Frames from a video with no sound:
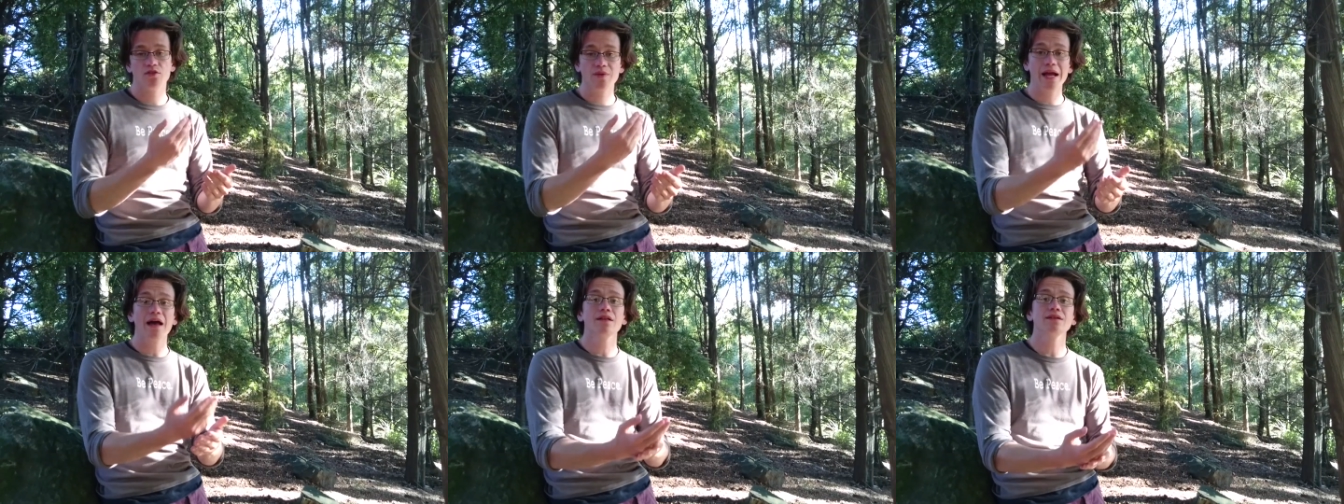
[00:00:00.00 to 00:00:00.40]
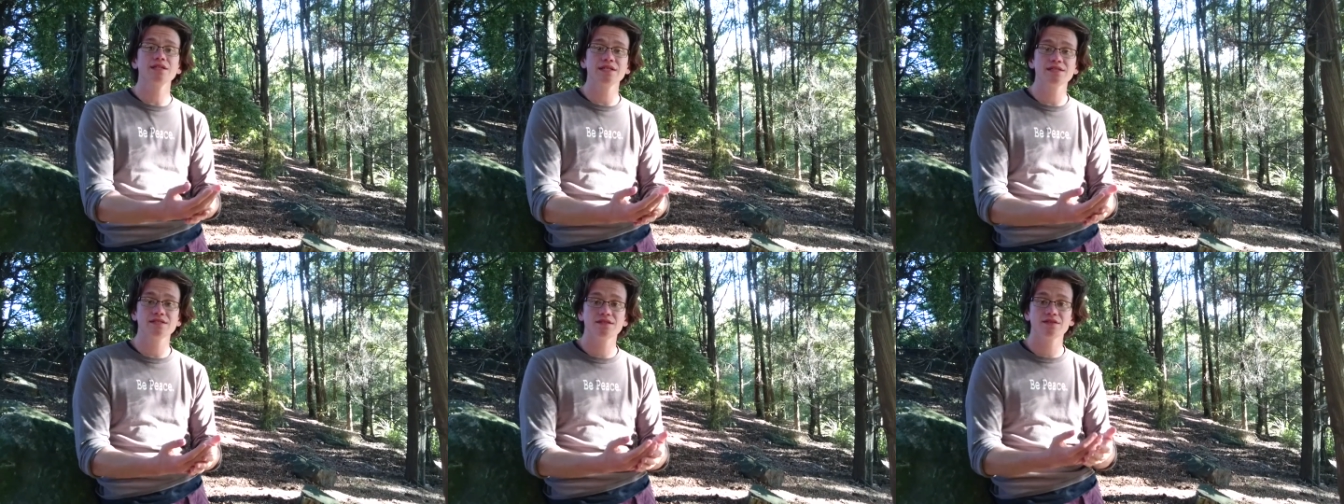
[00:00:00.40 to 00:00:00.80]
The
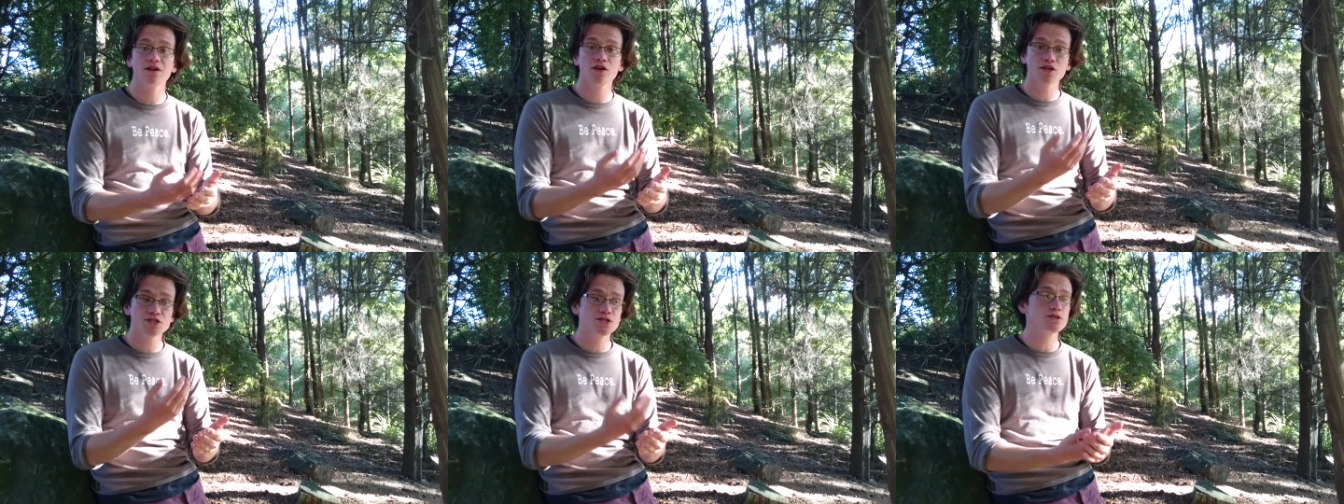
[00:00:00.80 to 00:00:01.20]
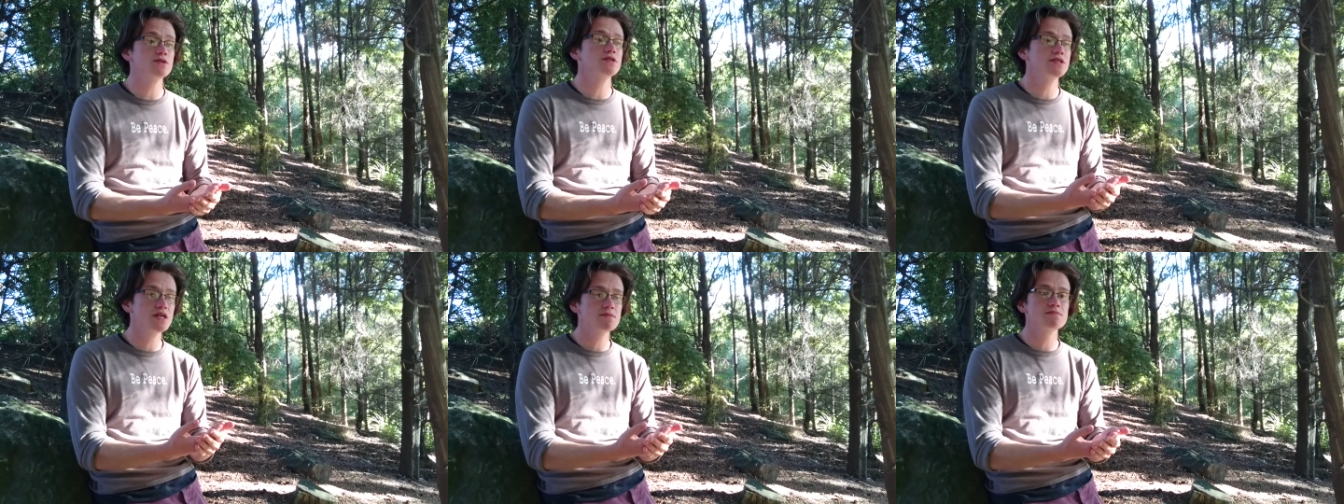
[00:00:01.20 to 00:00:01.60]
reality is there are a
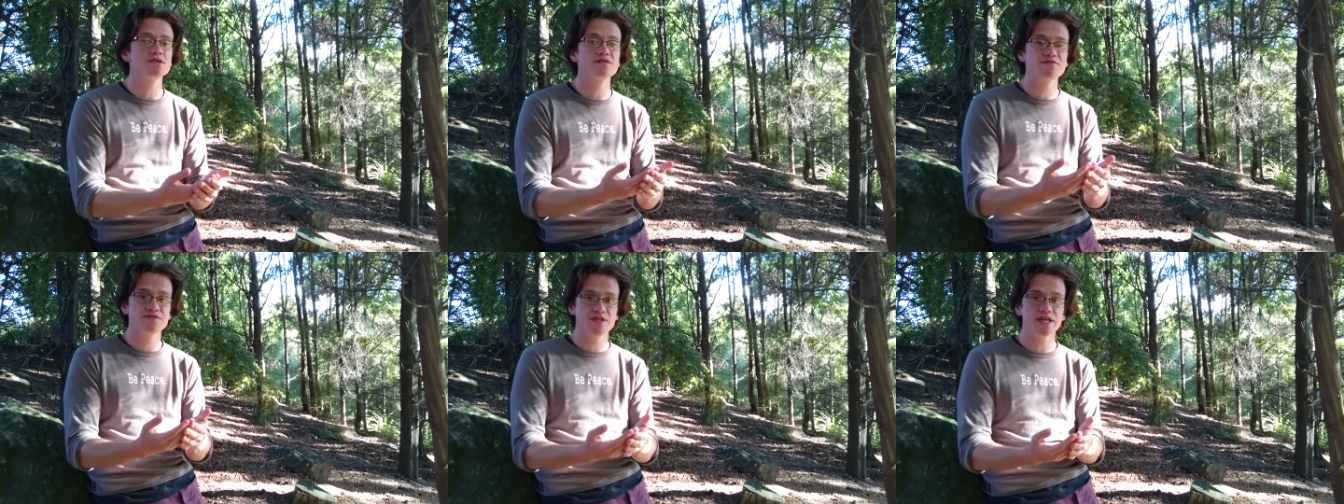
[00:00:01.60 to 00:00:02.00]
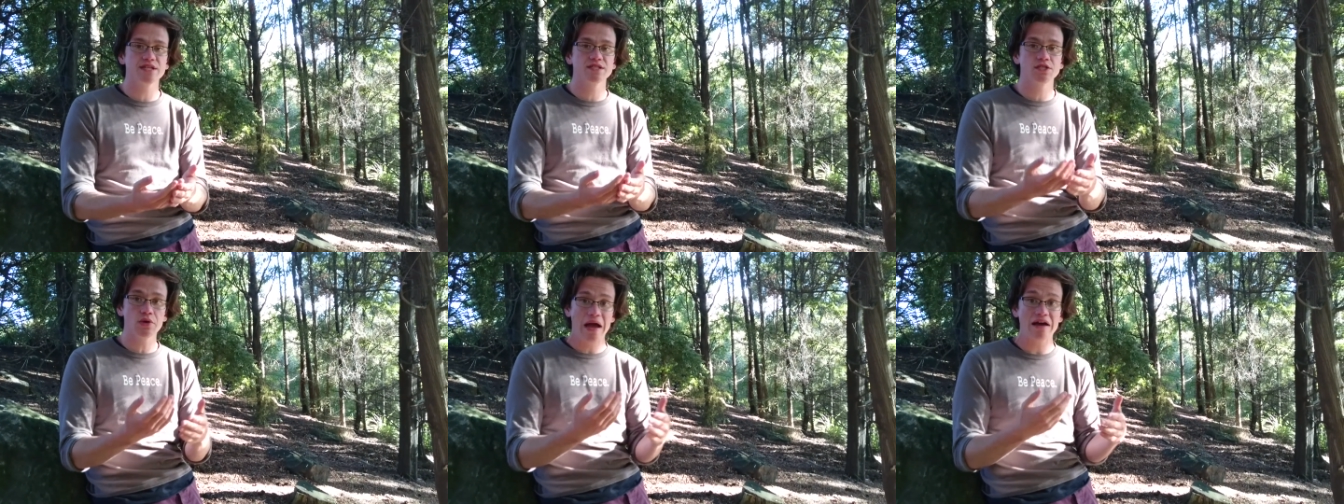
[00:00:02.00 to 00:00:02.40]
certain number of
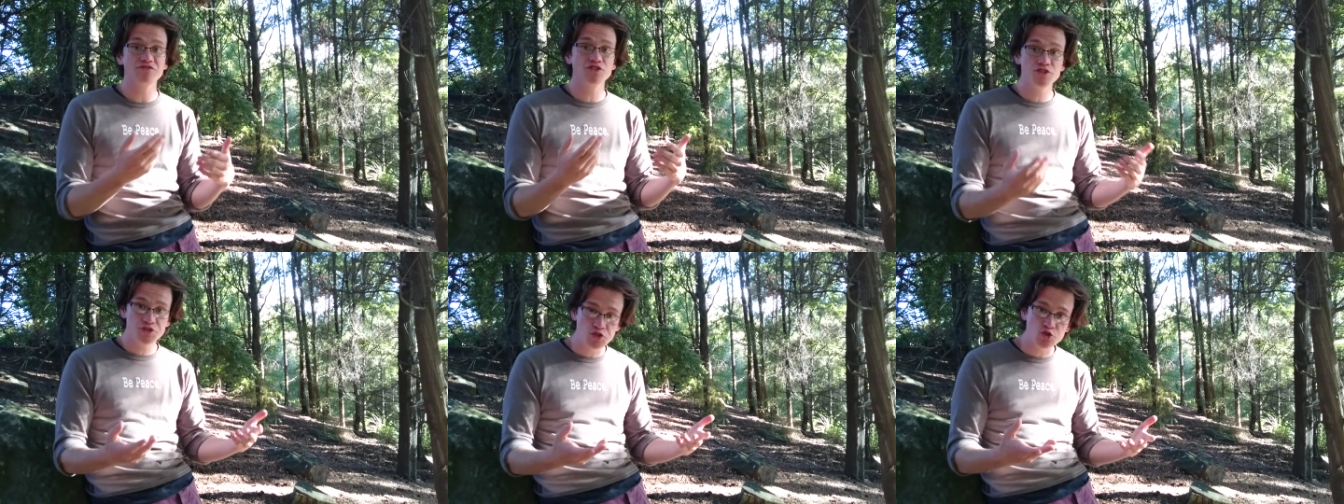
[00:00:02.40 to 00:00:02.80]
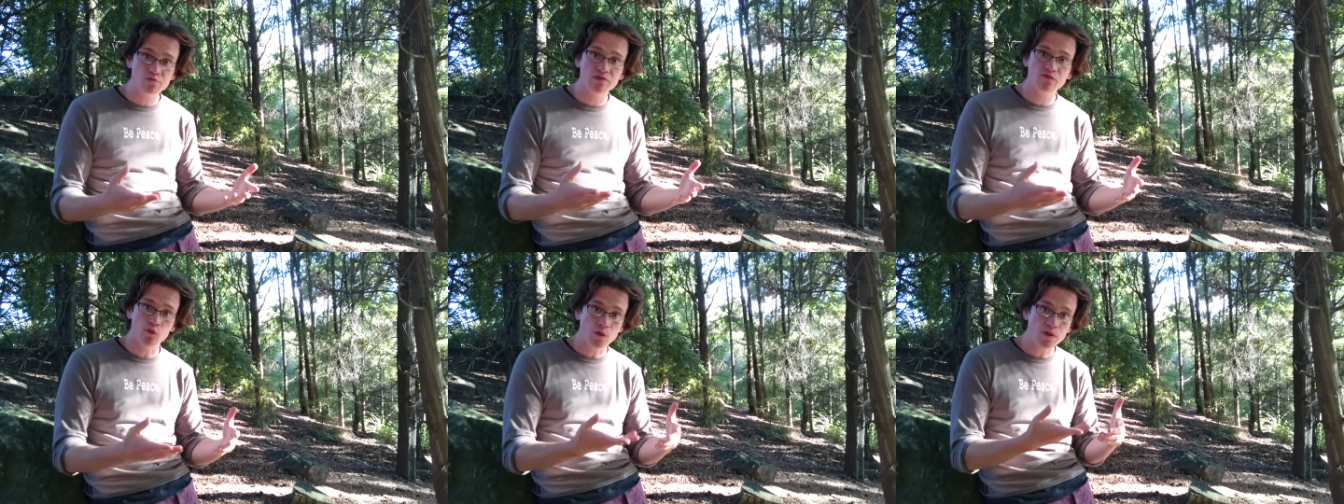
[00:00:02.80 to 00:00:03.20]
things you have to do
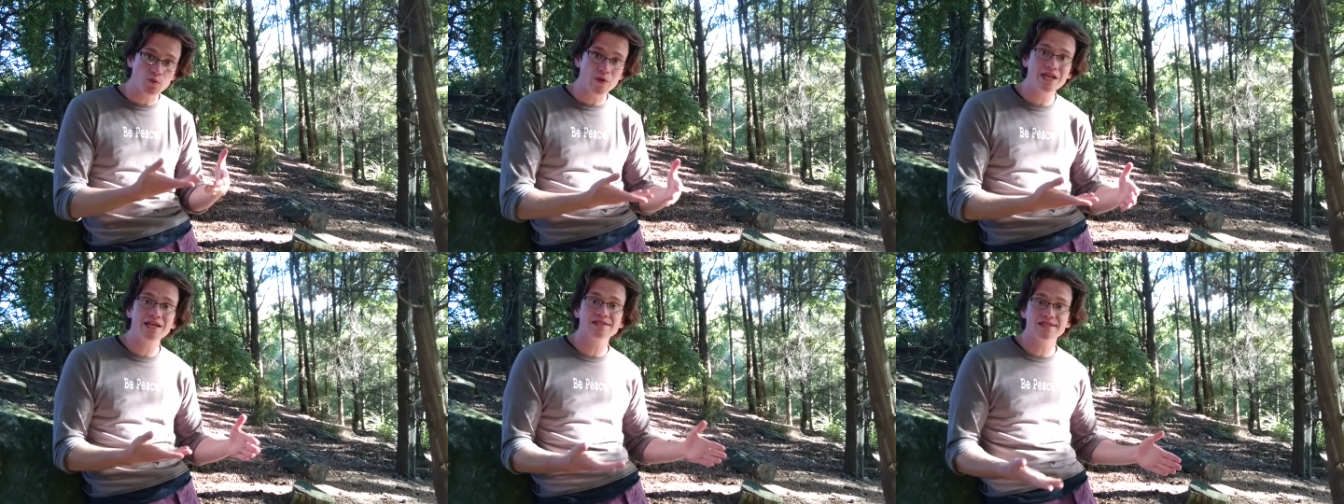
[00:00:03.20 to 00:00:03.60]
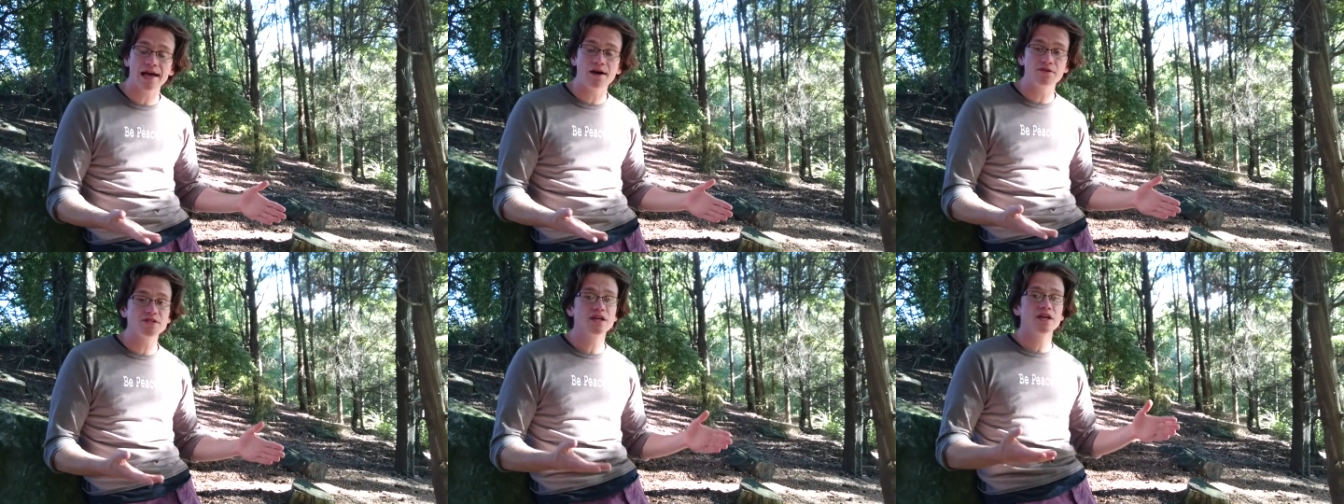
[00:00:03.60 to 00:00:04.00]
before the week is
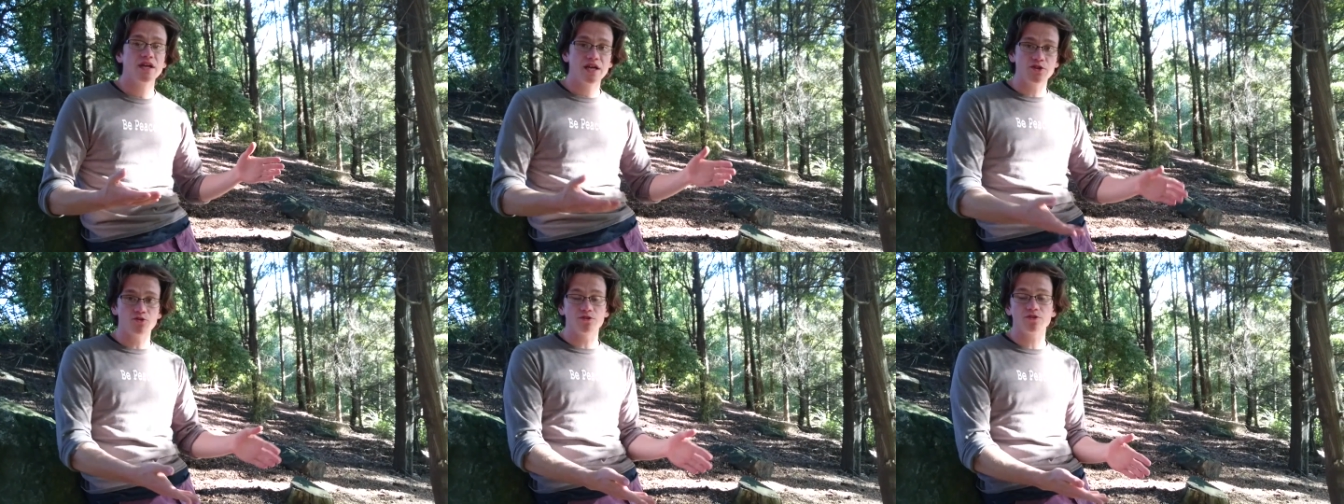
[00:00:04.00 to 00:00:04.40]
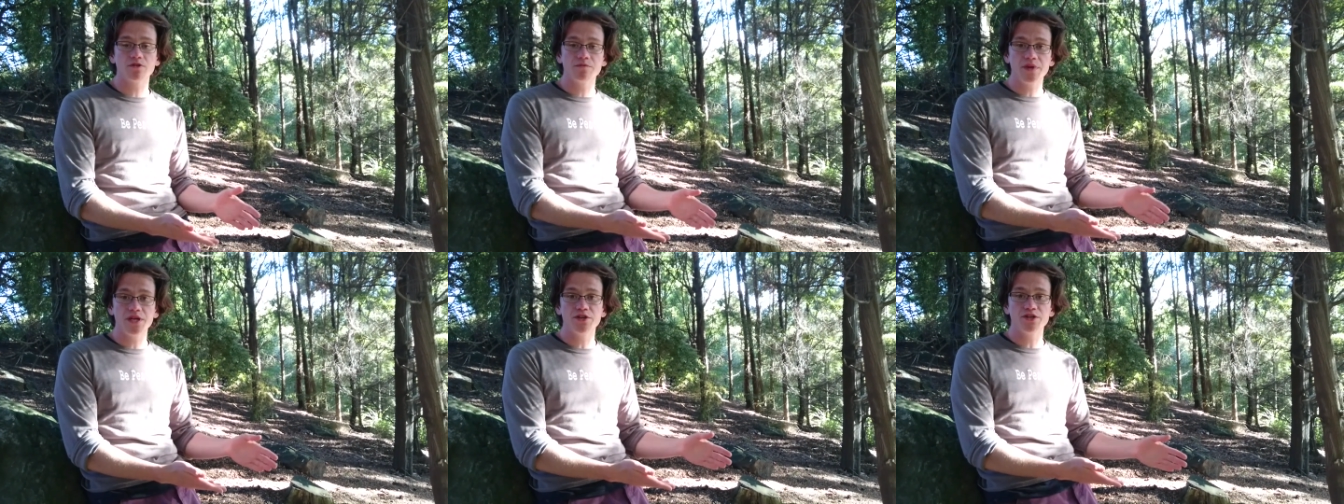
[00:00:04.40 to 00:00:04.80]
out in order to
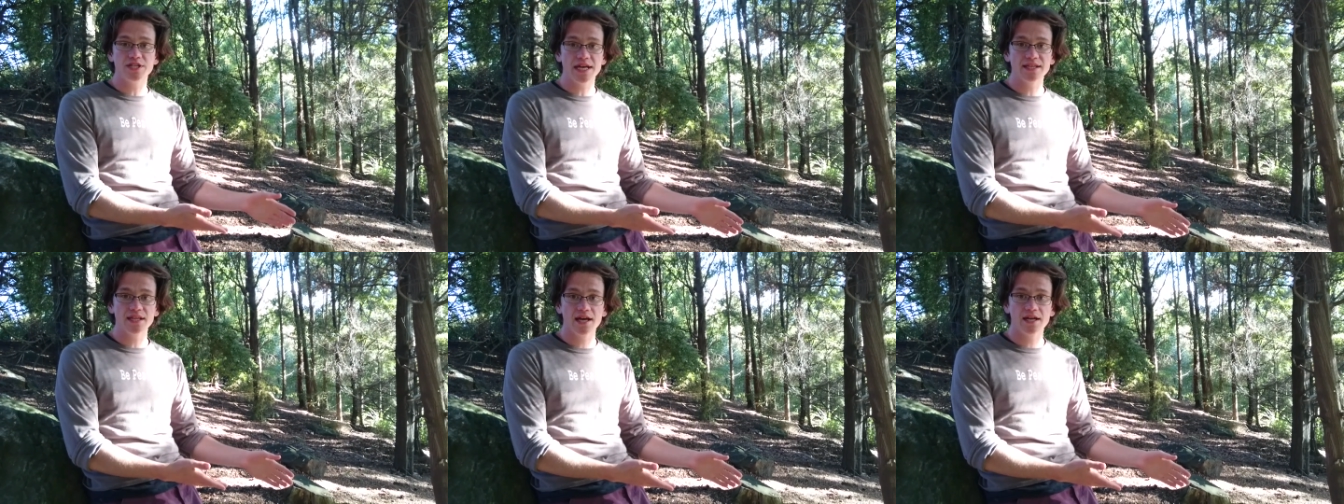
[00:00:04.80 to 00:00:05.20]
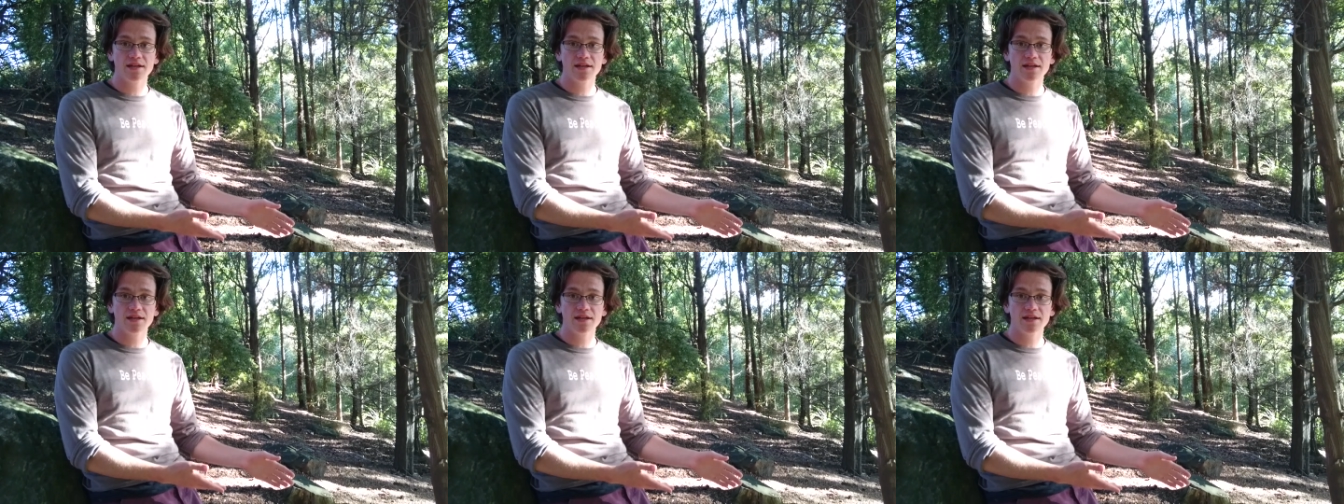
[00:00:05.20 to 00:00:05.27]
meet your deadline.